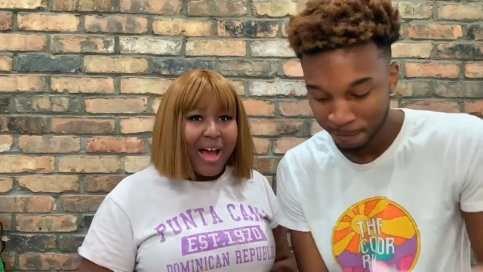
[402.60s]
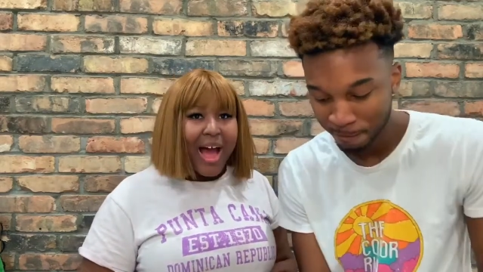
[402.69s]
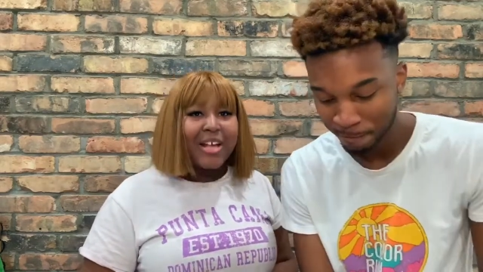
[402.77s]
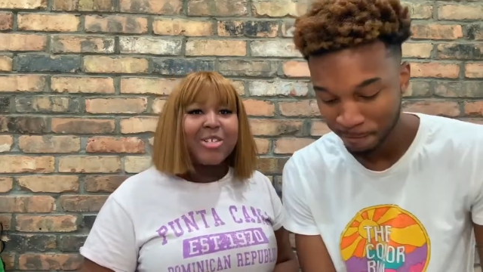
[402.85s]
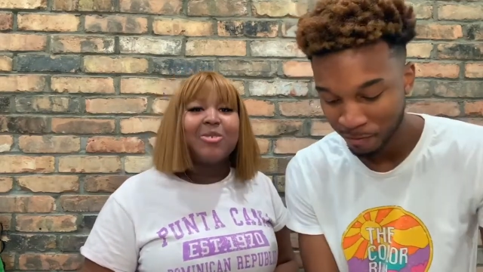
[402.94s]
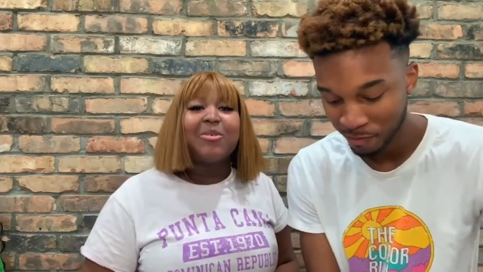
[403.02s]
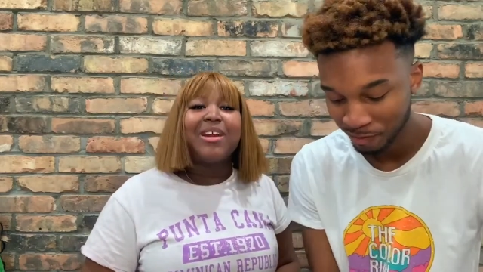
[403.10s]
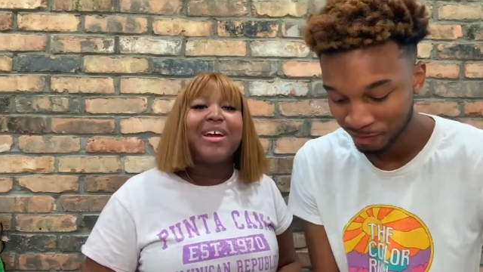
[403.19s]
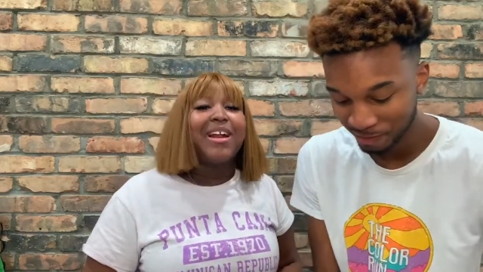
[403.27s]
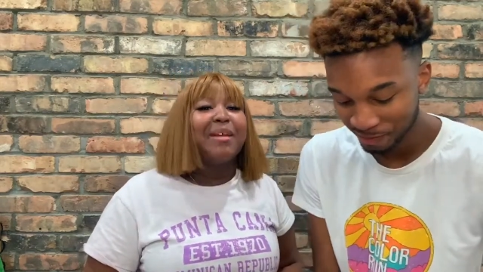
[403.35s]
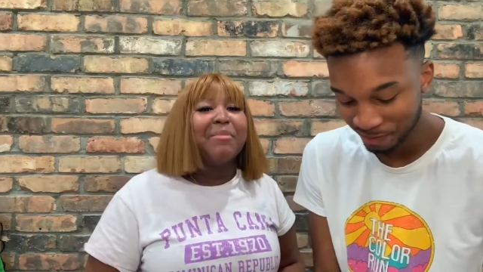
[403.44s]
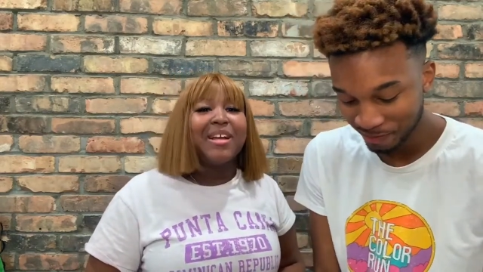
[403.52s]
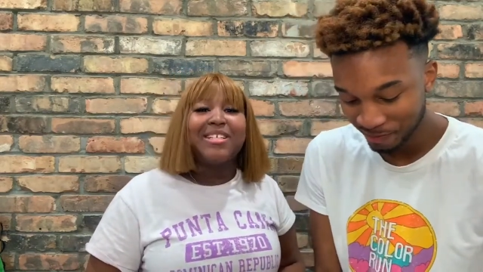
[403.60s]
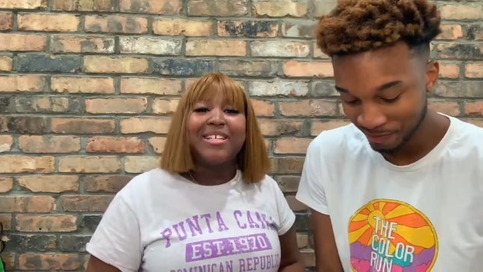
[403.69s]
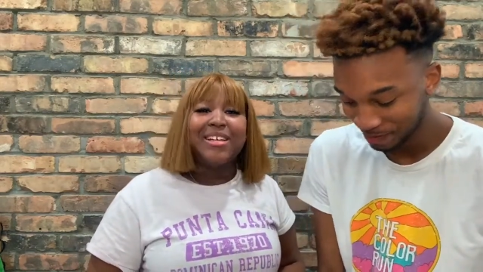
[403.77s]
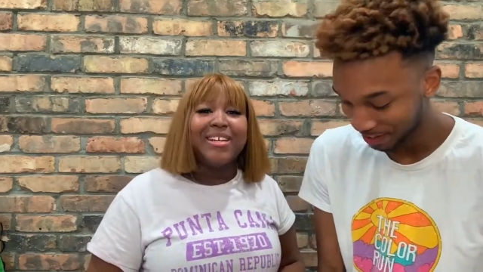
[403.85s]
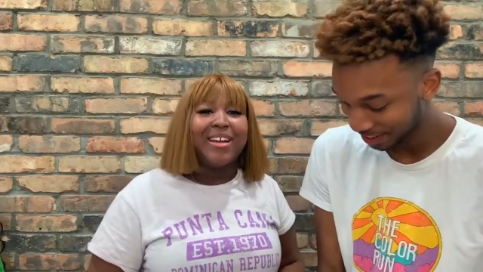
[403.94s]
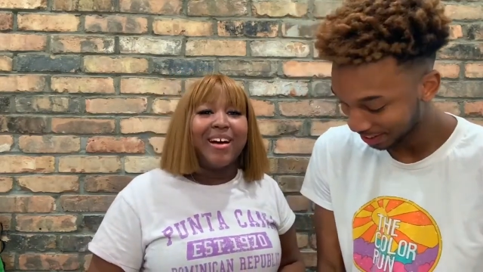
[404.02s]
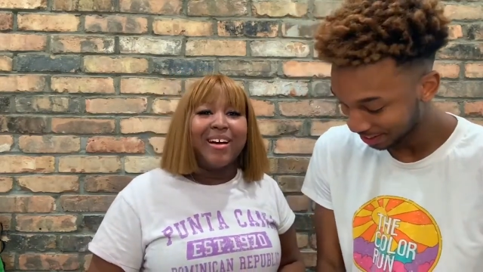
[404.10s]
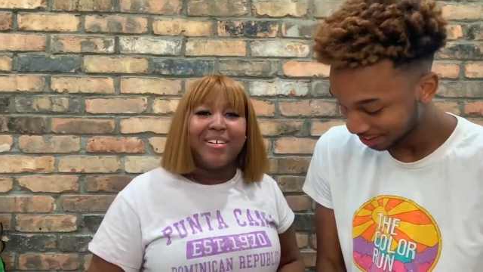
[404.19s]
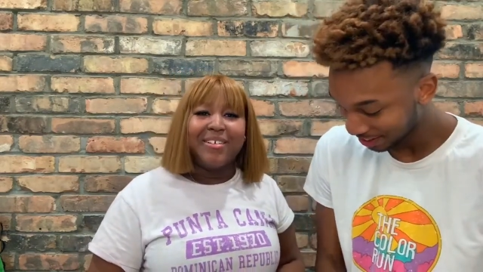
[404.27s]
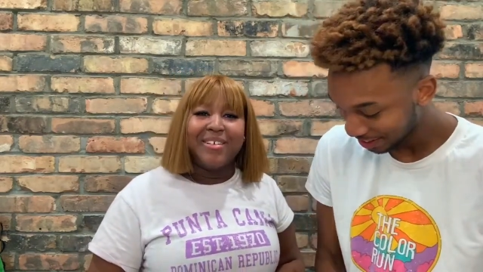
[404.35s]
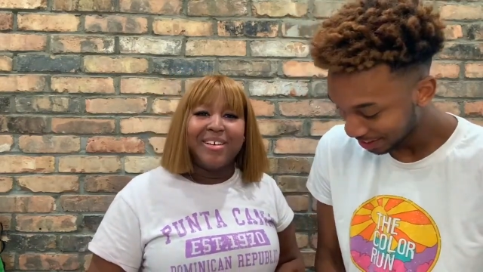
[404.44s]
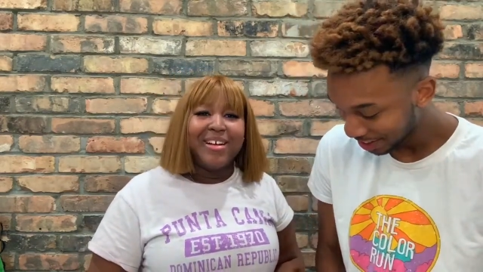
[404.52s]
Speaker 1: I swear to God, I'm not cheating,
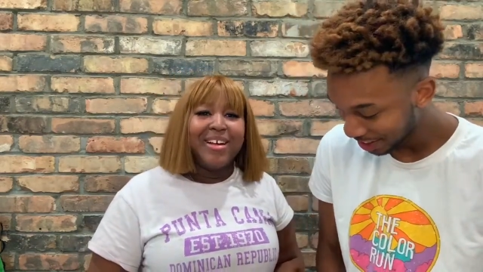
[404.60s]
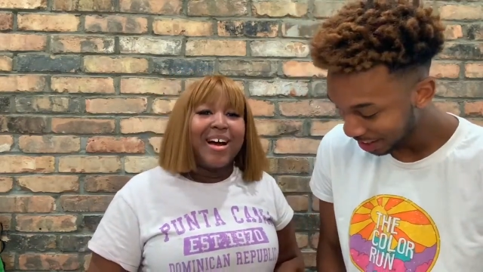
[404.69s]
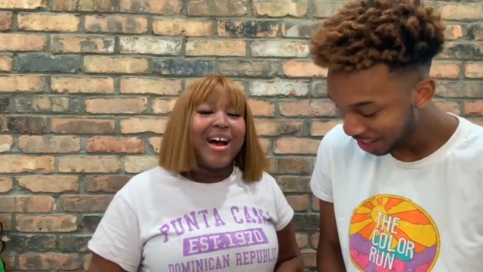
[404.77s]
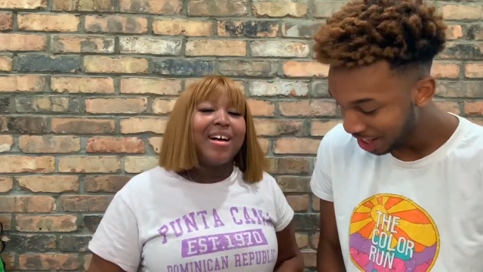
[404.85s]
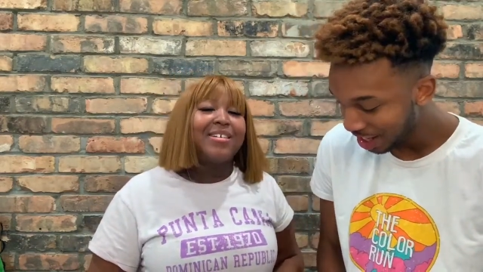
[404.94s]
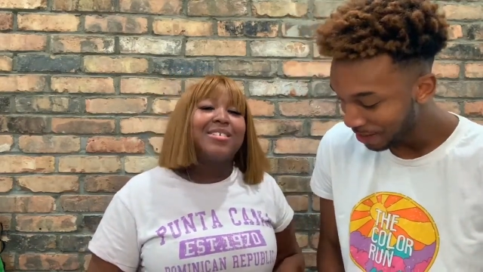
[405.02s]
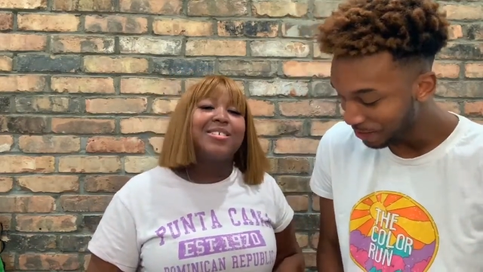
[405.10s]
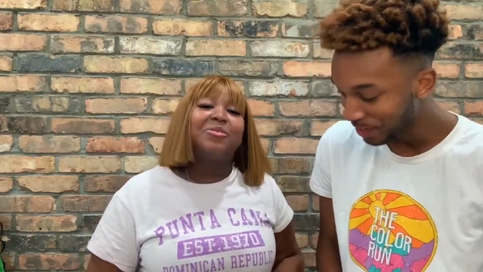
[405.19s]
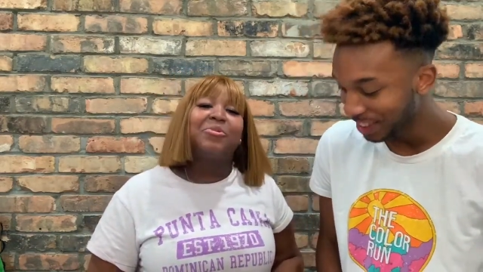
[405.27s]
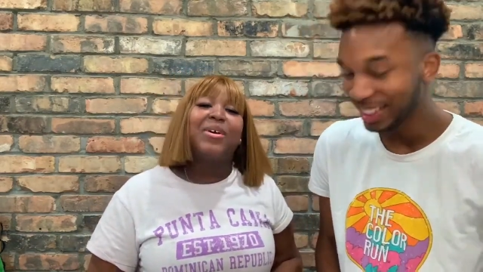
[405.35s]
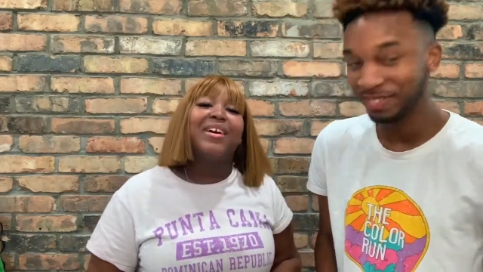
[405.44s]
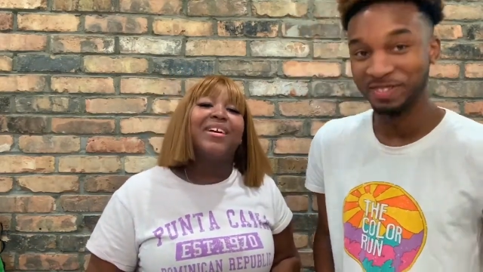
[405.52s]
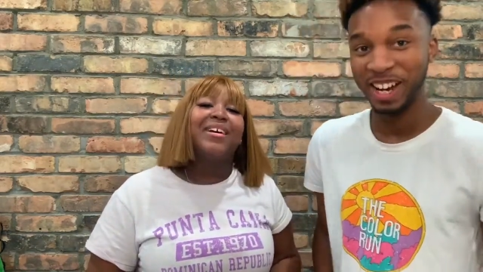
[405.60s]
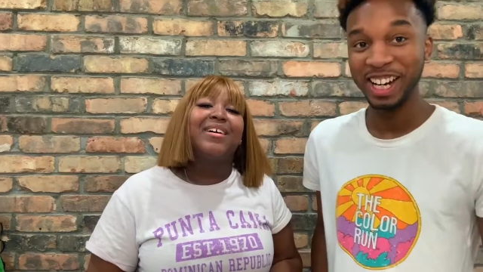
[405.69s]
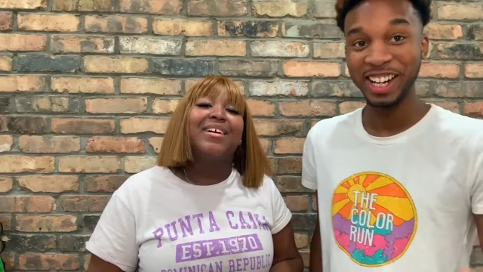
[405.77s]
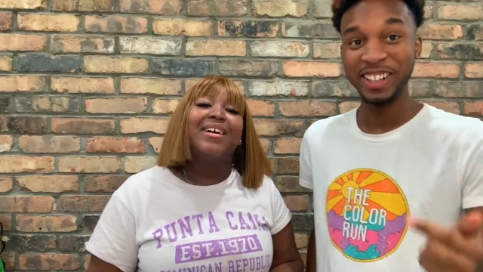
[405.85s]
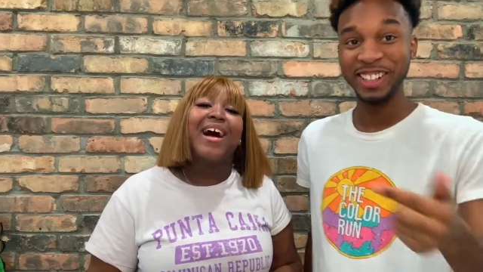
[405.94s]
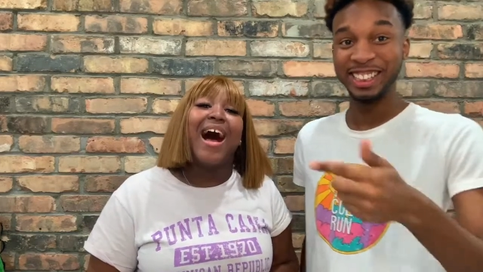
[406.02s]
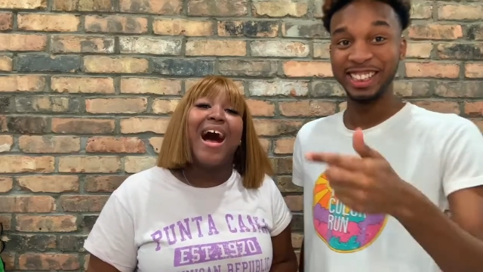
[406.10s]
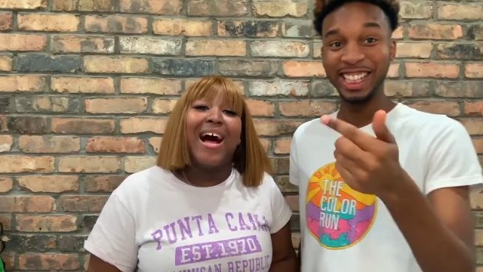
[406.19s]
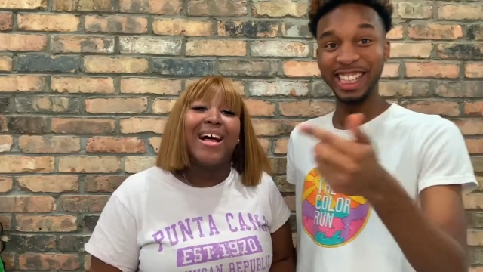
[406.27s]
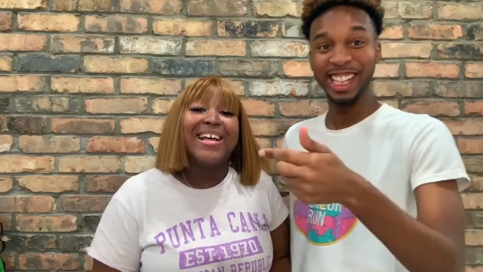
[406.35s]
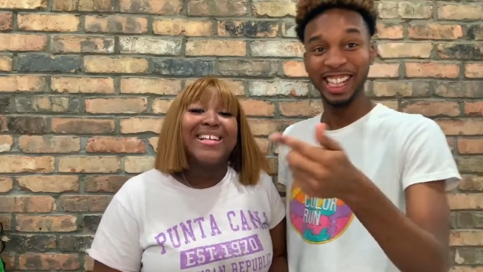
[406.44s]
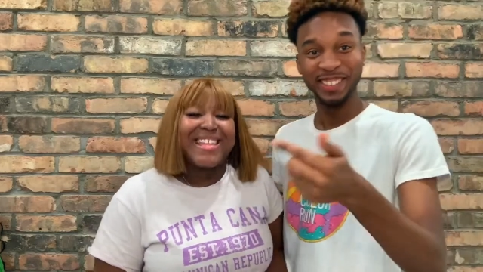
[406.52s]
y'all. I swear. My girl God.
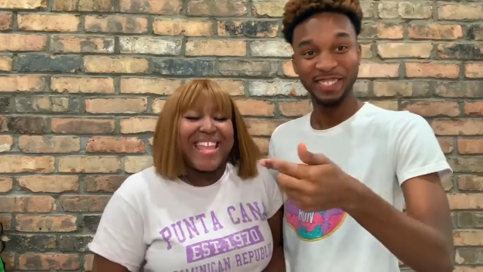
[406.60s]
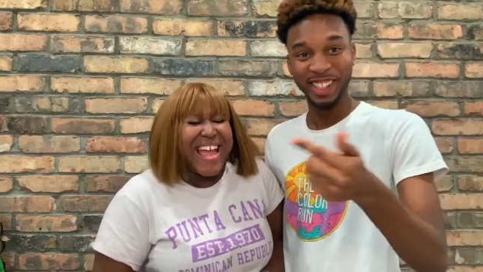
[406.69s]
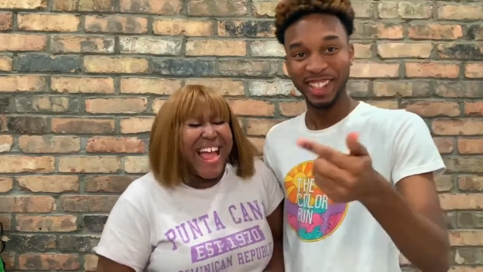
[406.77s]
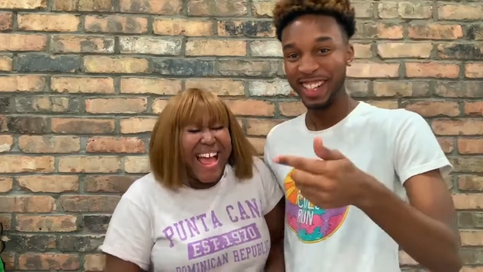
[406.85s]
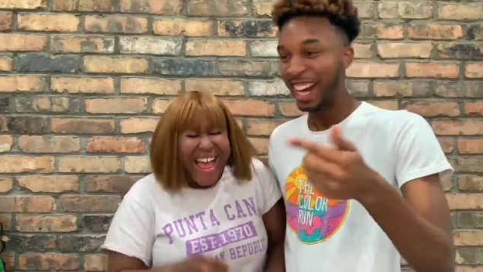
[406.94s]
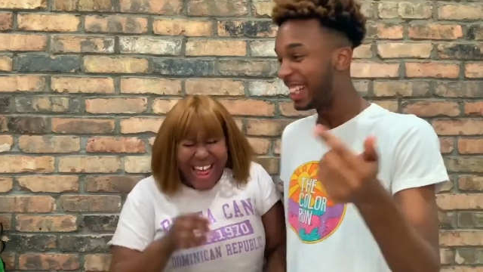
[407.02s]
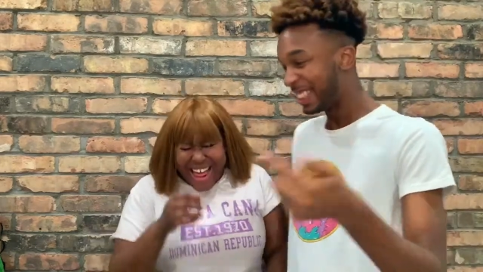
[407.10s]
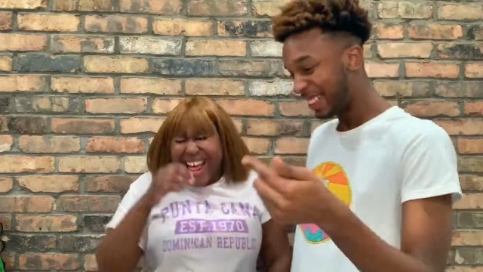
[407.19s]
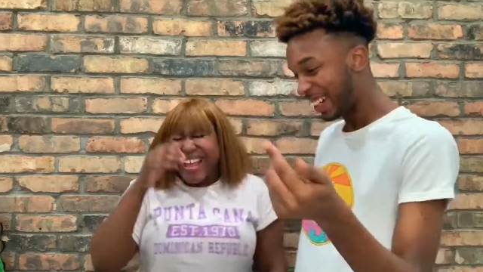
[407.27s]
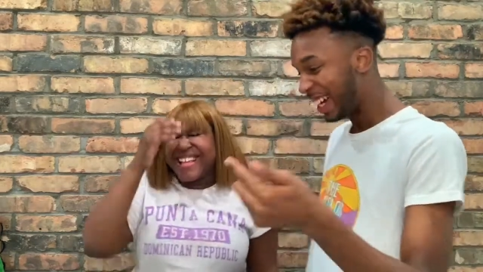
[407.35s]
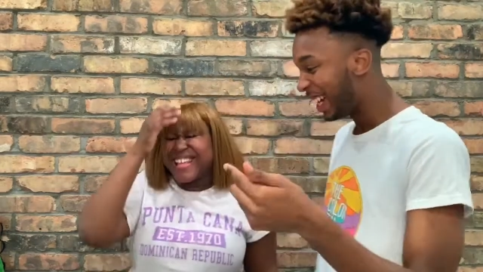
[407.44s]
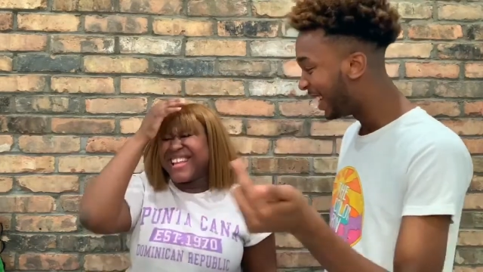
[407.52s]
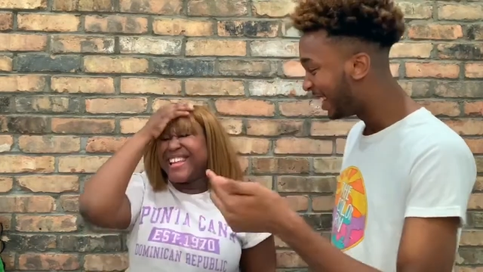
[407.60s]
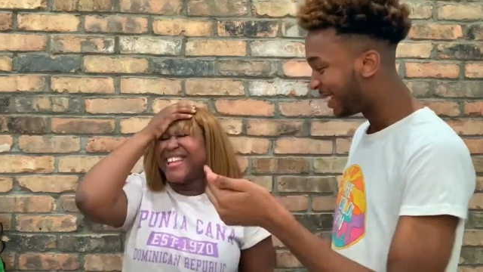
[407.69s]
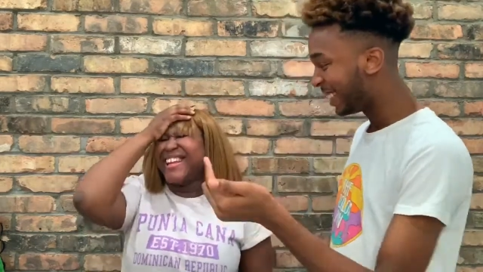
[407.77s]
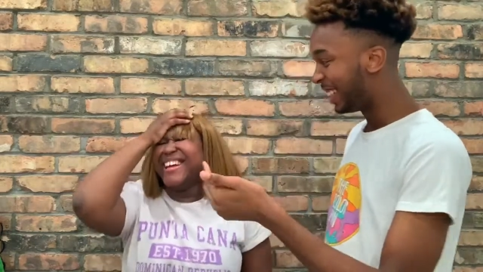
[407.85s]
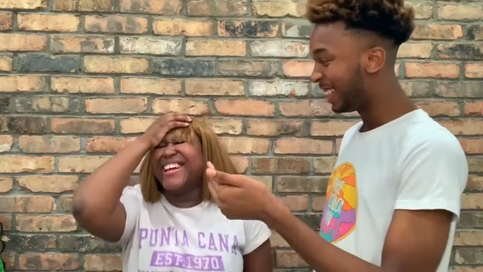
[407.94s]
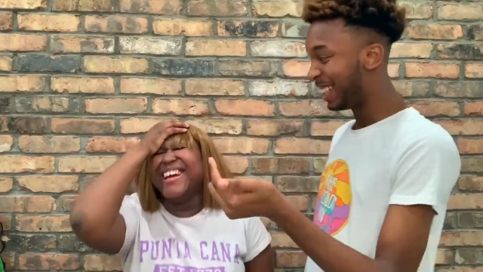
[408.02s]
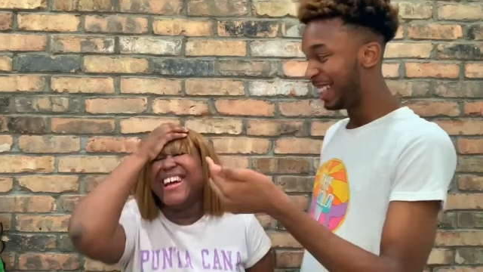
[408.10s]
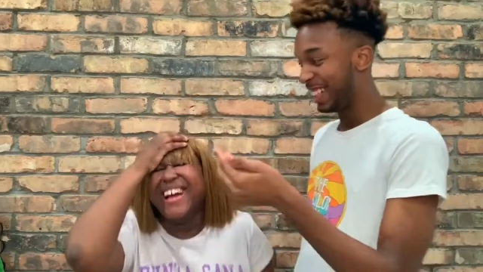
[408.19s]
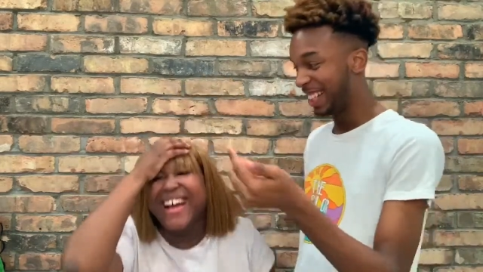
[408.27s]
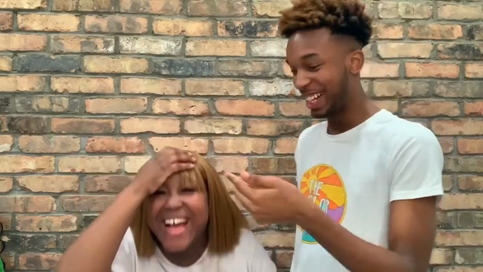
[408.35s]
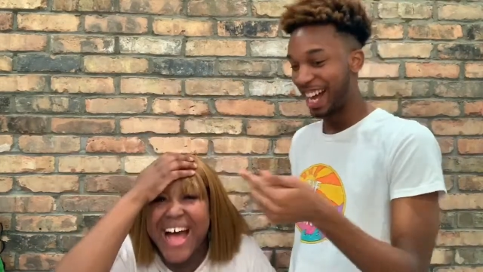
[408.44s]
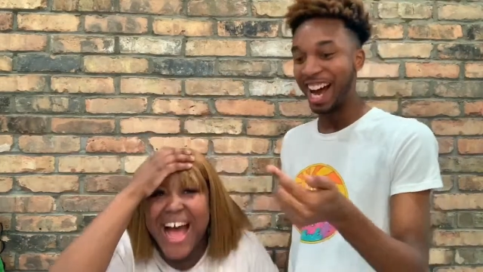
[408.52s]
cheating, bro. That's crazy.
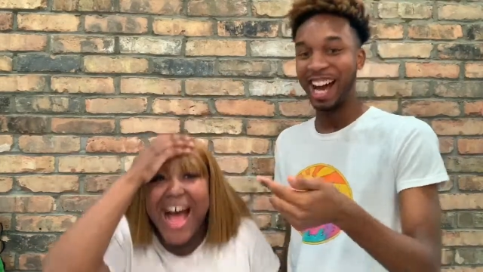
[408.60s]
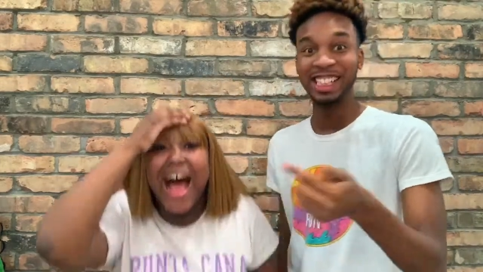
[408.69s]
Nah,